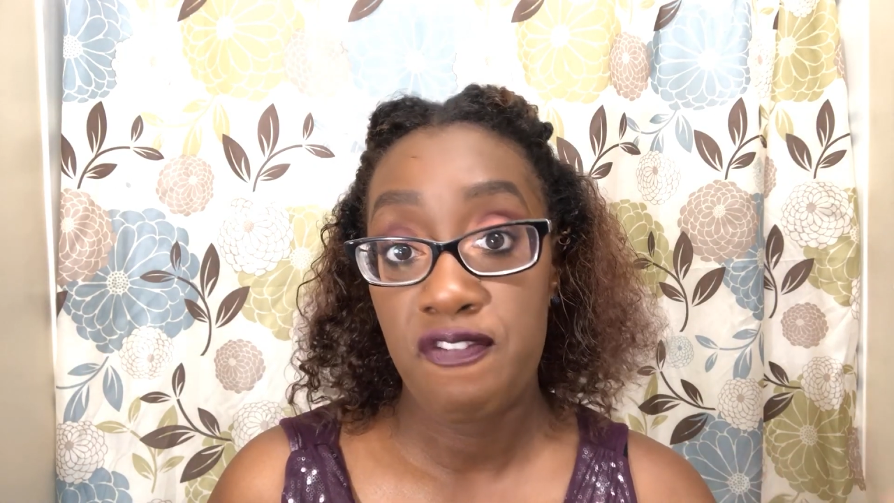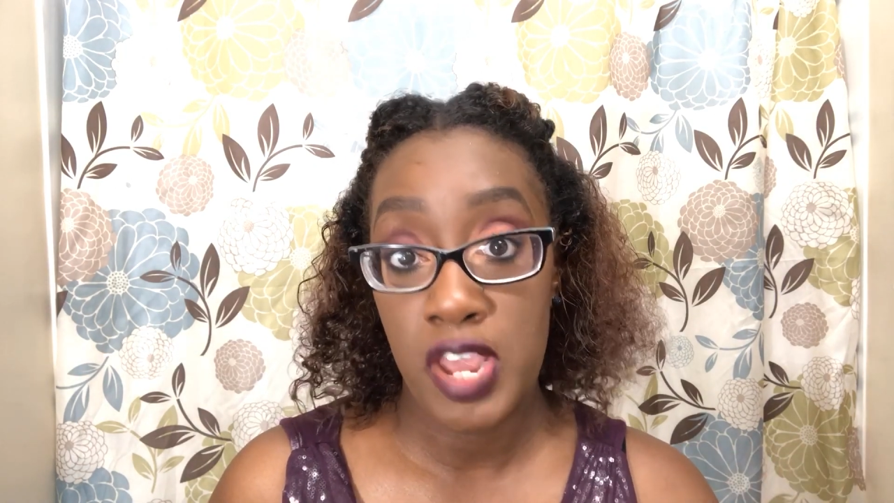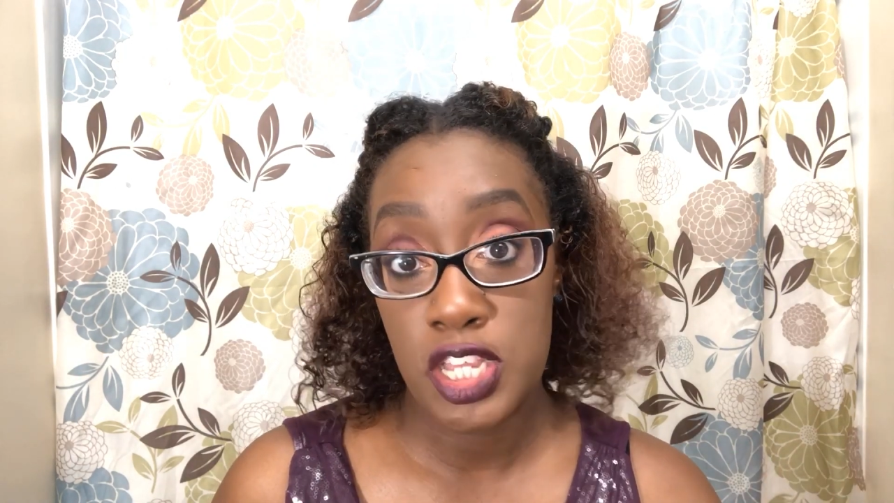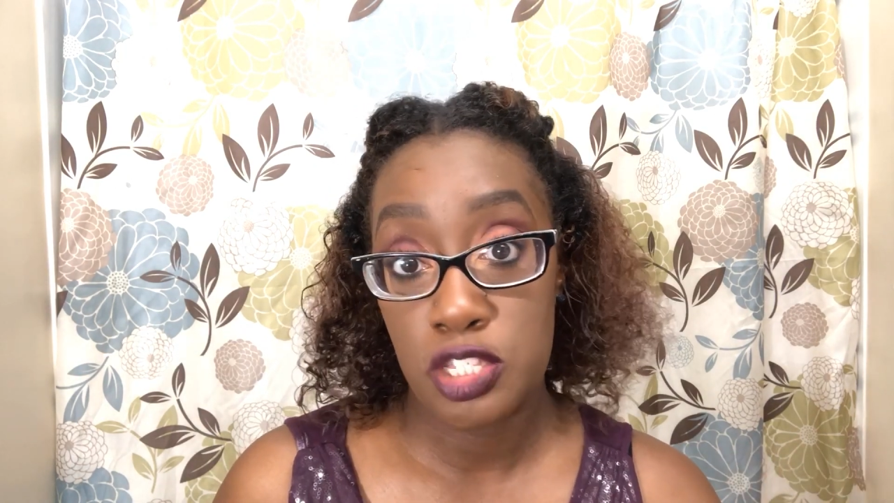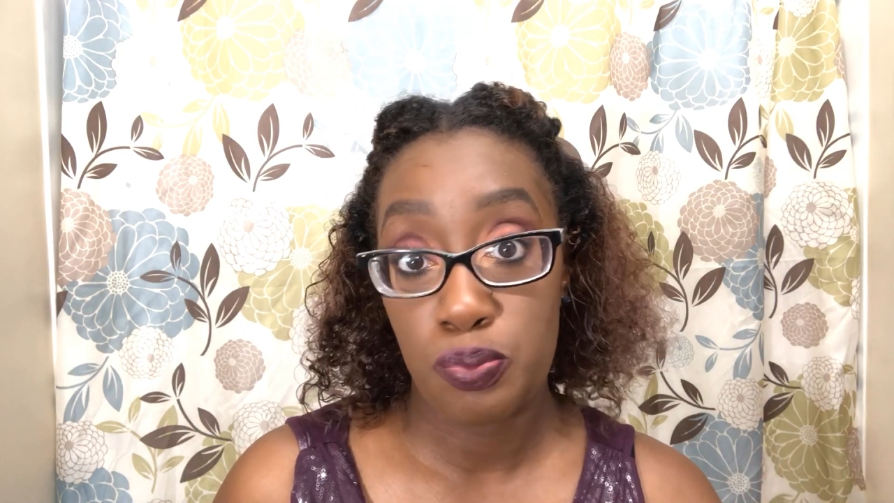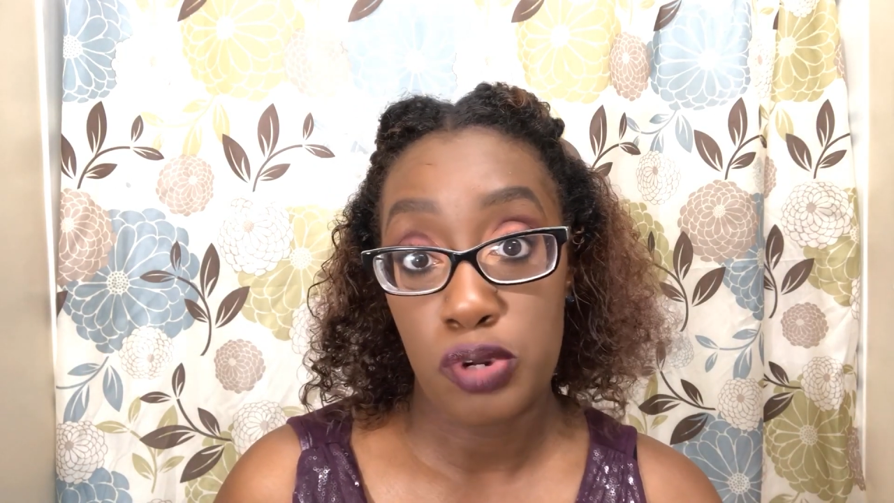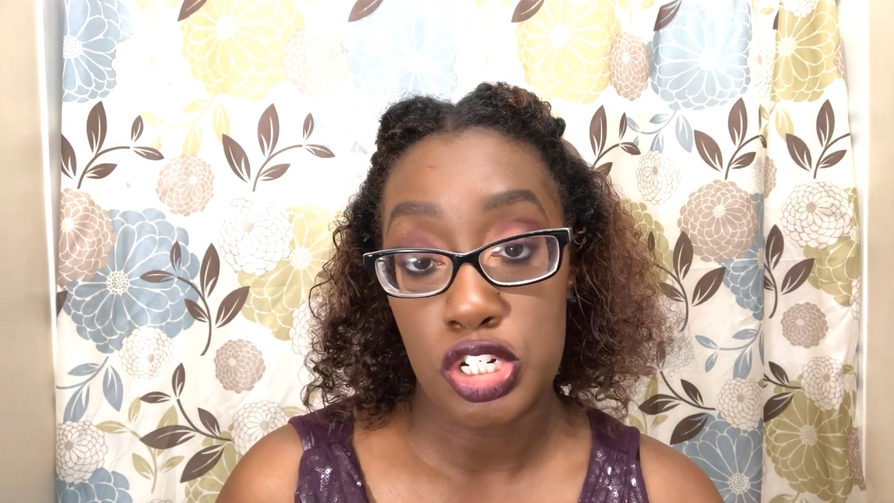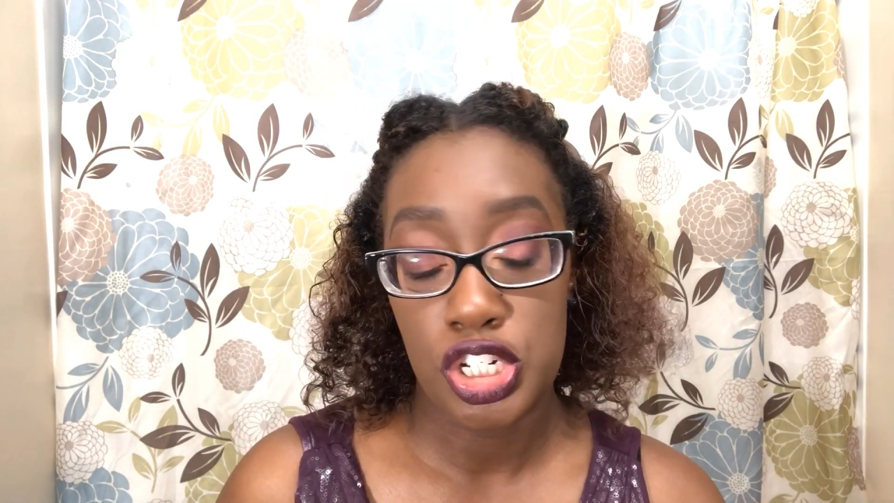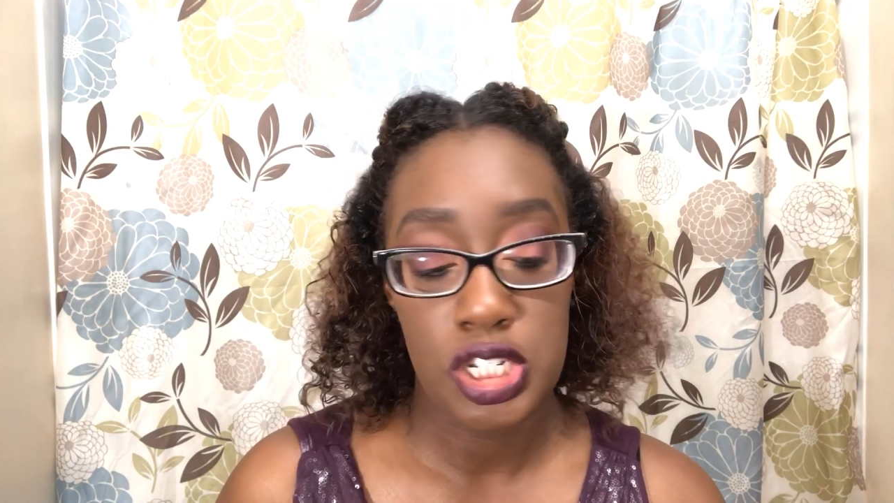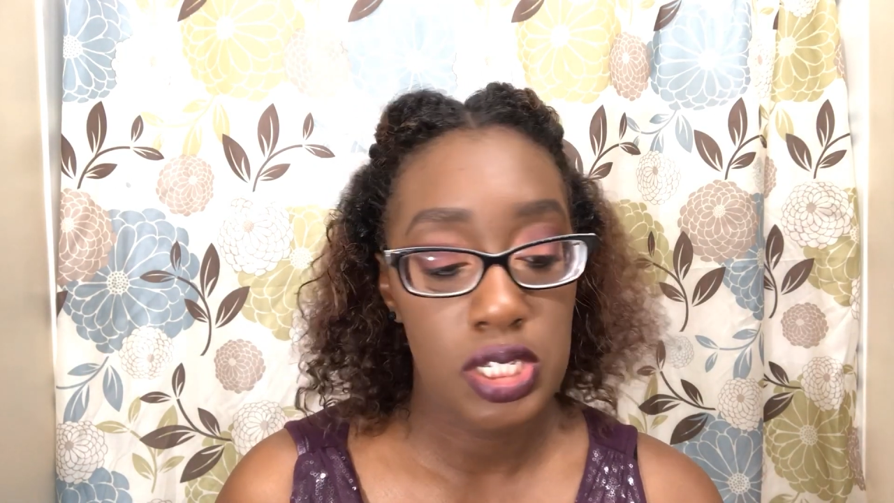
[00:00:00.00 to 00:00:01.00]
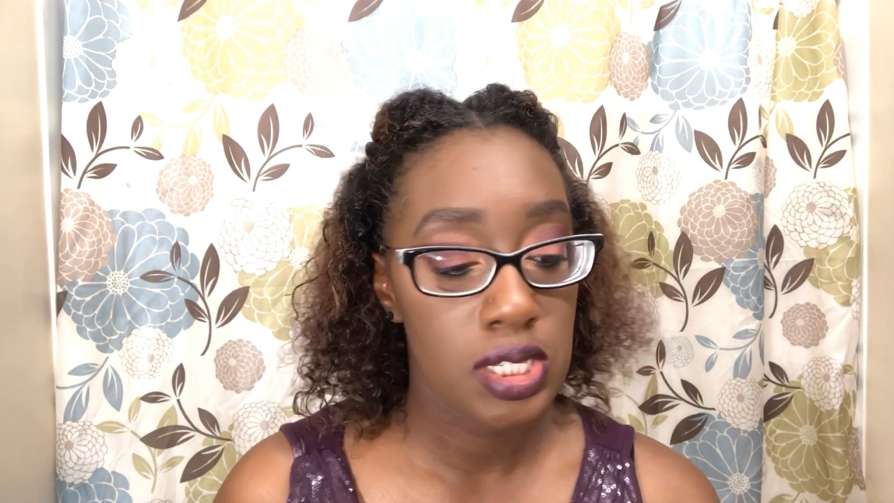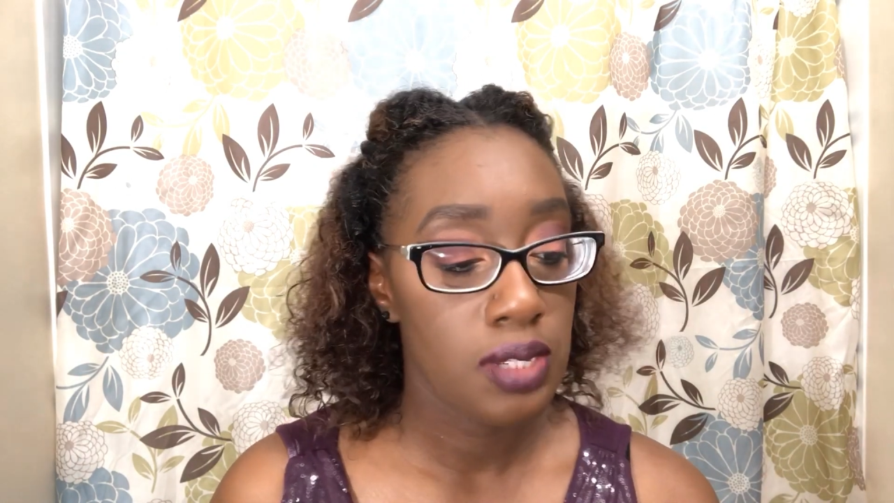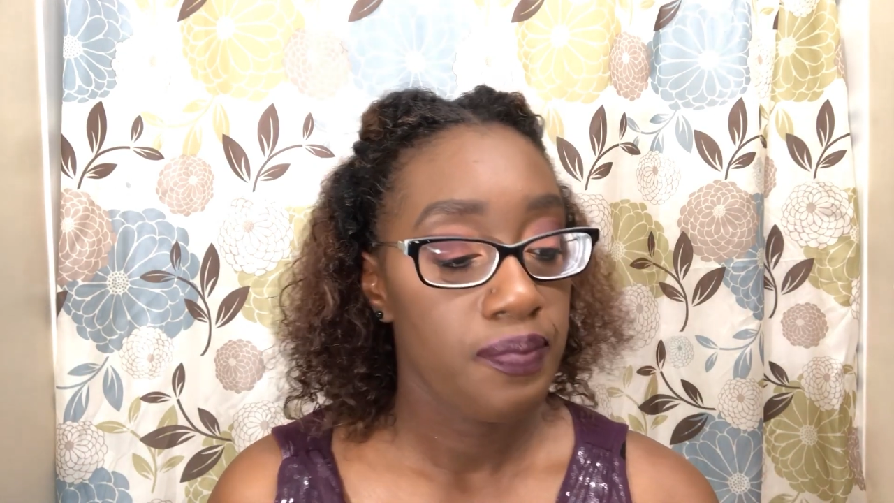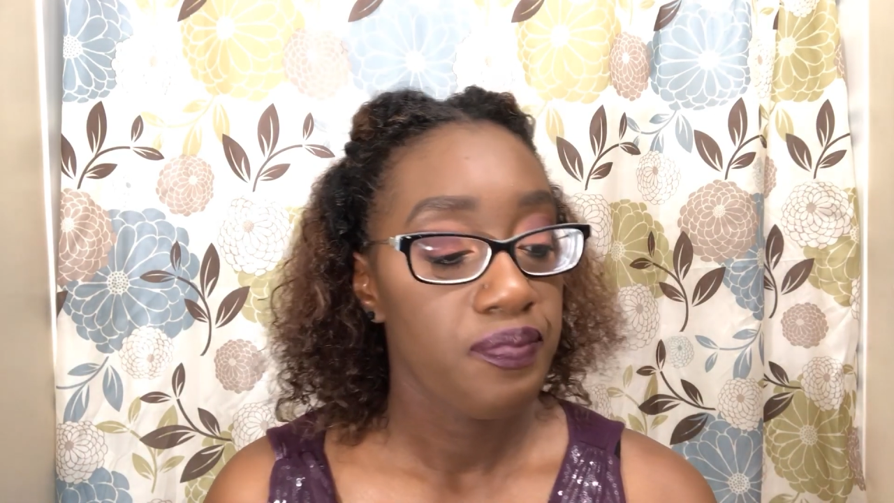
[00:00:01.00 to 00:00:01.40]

face brushes.